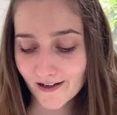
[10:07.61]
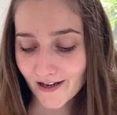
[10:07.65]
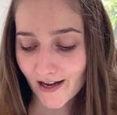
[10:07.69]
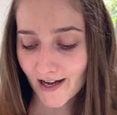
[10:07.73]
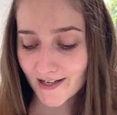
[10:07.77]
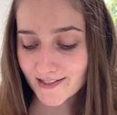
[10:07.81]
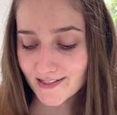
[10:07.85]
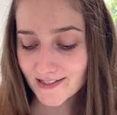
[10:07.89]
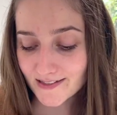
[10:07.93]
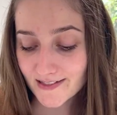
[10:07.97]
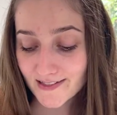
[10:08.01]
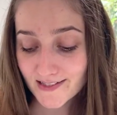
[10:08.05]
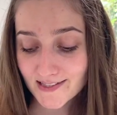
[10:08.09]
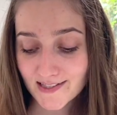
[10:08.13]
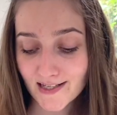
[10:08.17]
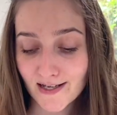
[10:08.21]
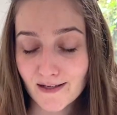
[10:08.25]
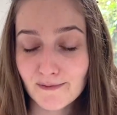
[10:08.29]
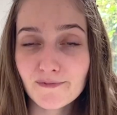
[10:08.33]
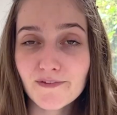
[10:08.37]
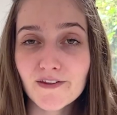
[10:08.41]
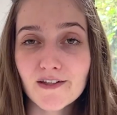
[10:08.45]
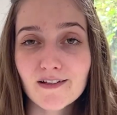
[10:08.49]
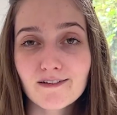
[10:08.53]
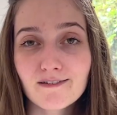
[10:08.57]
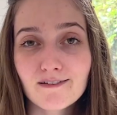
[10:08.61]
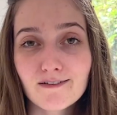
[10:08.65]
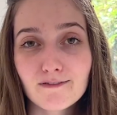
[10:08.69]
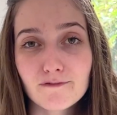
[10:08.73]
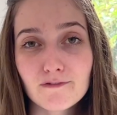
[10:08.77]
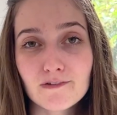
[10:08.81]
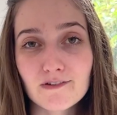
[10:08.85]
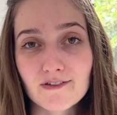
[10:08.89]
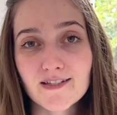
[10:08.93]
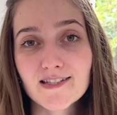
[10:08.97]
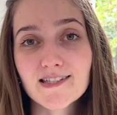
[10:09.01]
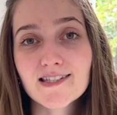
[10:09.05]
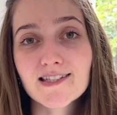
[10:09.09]
I did the same thing
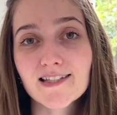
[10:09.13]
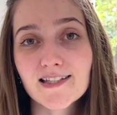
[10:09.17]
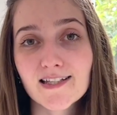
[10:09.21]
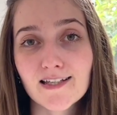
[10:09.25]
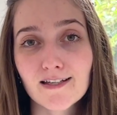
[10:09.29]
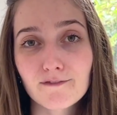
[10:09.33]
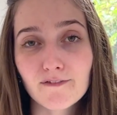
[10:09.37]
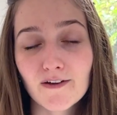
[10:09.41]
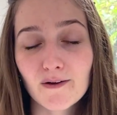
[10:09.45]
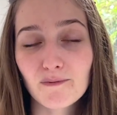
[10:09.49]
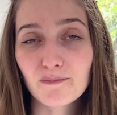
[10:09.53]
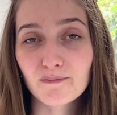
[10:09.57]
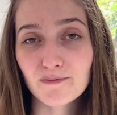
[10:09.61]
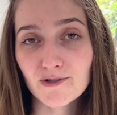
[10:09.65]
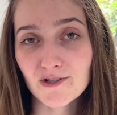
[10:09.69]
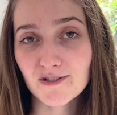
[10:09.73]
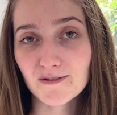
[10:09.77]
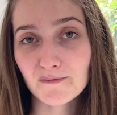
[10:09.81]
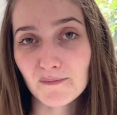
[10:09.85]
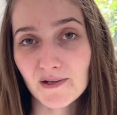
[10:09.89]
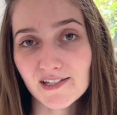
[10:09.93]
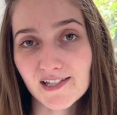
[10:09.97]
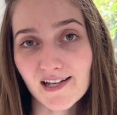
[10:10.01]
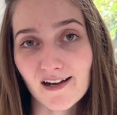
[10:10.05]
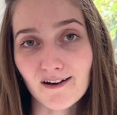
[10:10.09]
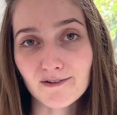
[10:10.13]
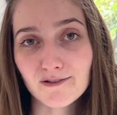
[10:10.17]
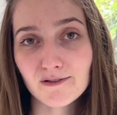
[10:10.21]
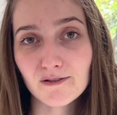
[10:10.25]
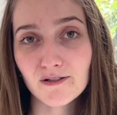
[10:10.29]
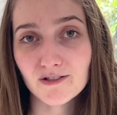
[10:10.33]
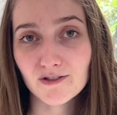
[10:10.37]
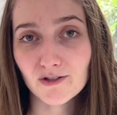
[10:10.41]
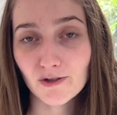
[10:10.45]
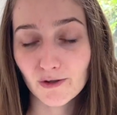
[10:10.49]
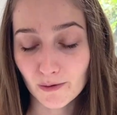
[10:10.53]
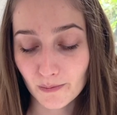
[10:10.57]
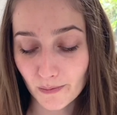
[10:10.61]
for the sleeve and just went down to a
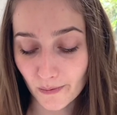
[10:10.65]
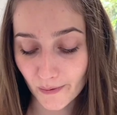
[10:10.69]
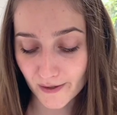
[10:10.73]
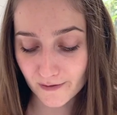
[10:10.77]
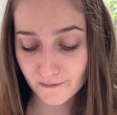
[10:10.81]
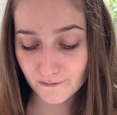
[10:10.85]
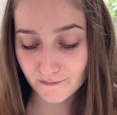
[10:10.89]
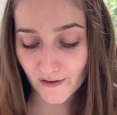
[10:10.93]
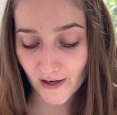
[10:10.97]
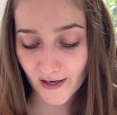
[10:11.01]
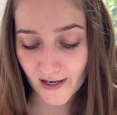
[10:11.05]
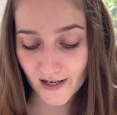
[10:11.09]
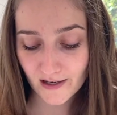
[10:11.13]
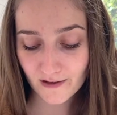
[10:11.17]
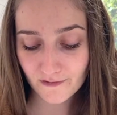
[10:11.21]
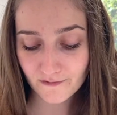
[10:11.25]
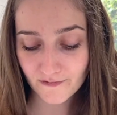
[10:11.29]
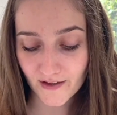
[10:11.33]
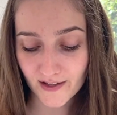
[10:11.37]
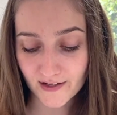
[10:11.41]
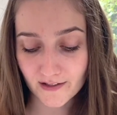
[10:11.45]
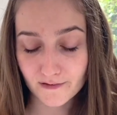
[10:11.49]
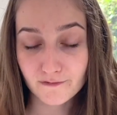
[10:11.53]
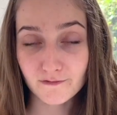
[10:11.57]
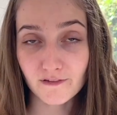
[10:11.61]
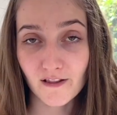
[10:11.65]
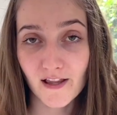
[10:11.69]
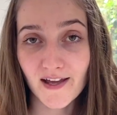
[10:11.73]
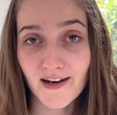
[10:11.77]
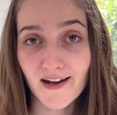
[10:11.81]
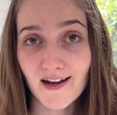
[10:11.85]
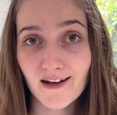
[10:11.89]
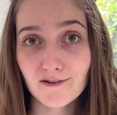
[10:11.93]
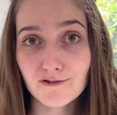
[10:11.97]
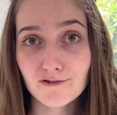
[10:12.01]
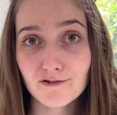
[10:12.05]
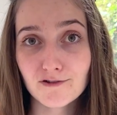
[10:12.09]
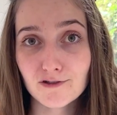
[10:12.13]
2.5, and it flared
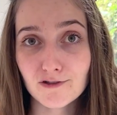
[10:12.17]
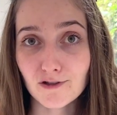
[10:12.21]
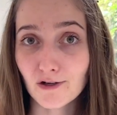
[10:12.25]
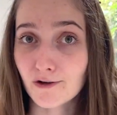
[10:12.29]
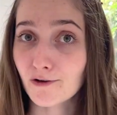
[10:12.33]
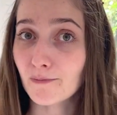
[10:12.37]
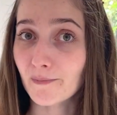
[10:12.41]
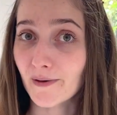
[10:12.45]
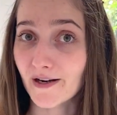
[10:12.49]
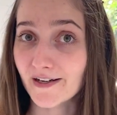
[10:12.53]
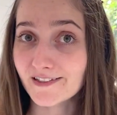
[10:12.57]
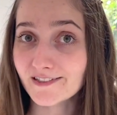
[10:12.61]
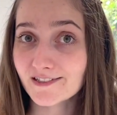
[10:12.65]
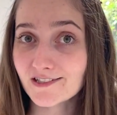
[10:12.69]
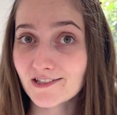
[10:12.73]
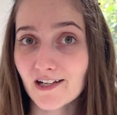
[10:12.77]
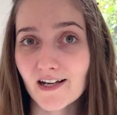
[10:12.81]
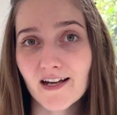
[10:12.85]
out so much.